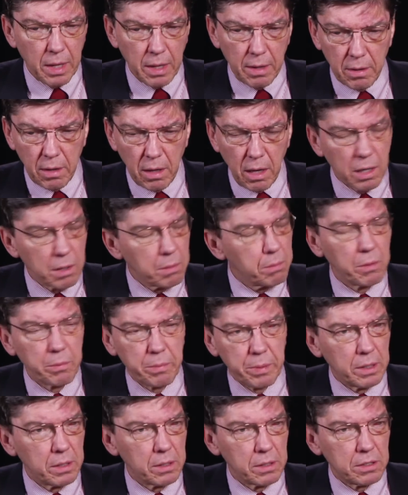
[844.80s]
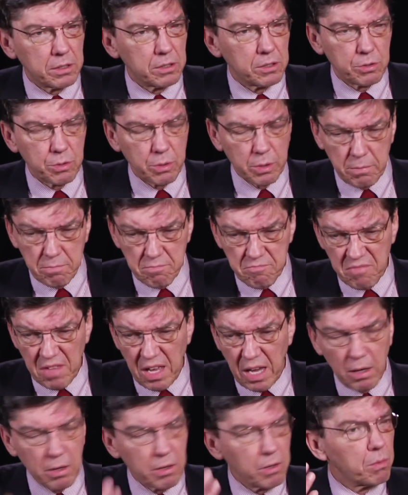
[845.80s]
automobile industry
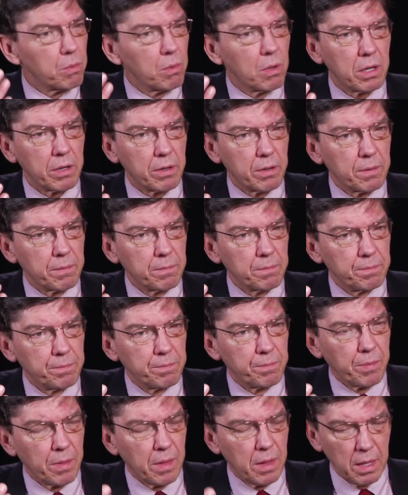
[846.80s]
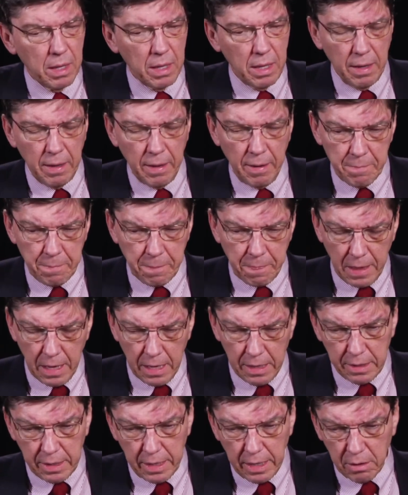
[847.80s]
out of the water.
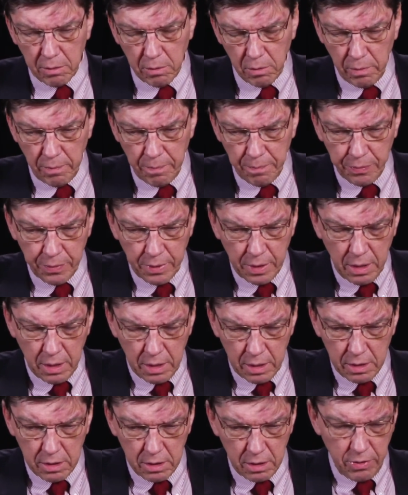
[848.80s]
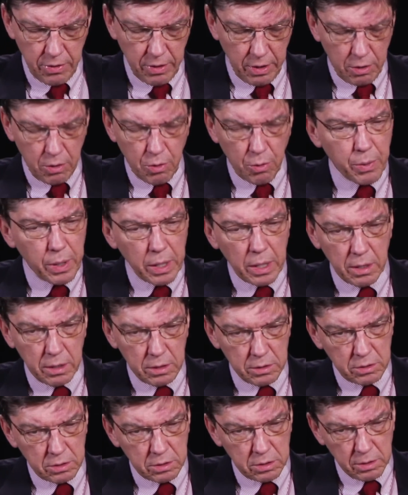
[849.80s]
And now the
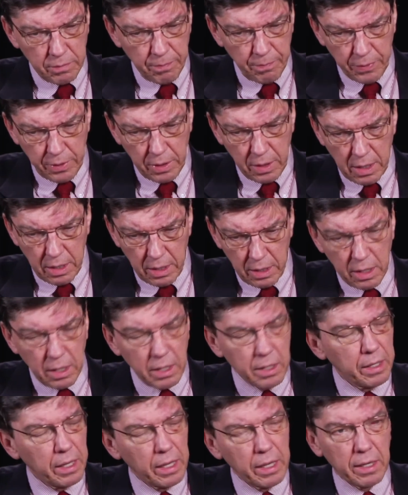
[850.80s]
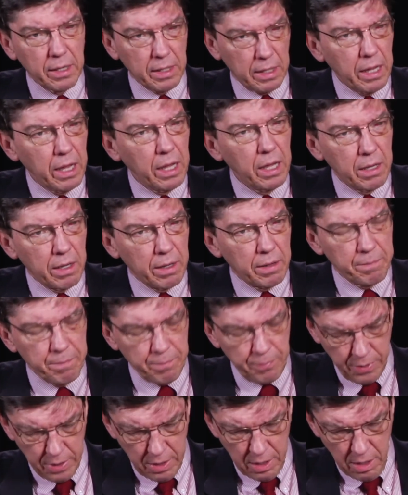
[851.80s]
Koreans, Hyundai and Kia,
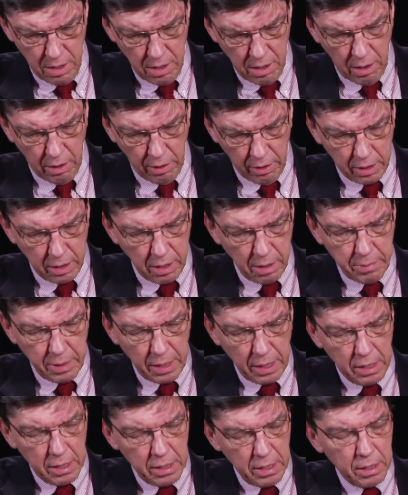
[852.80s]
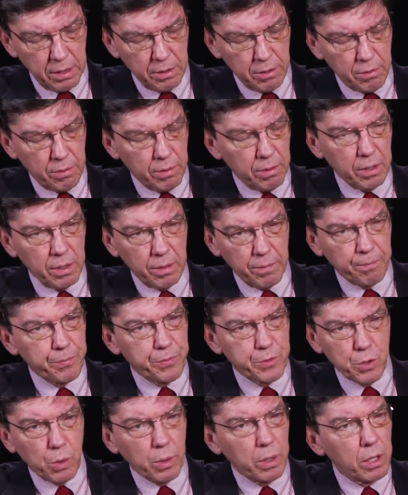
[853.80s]
are coming in under
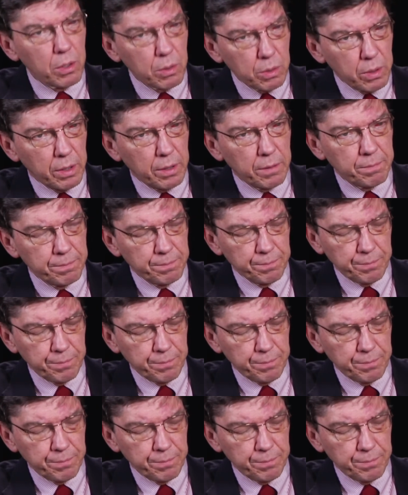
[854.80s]
Toyota,